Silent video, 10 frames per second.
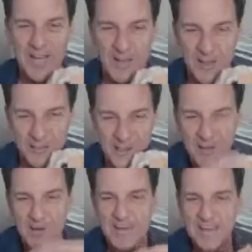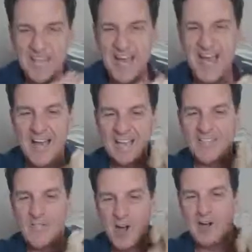All of you know. Say hi to
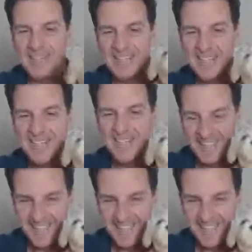Salty.